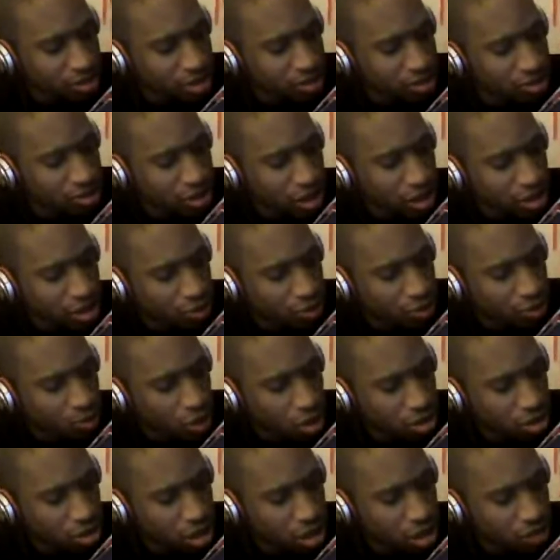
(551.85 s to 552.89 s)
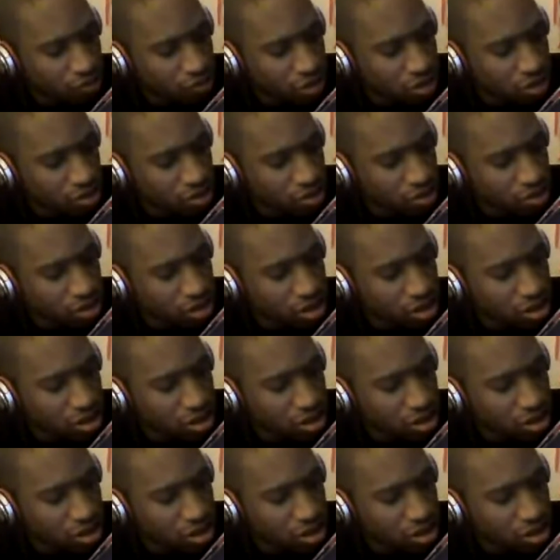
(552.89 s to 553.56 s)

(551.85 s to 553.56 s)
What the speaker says: Now that Wally has returned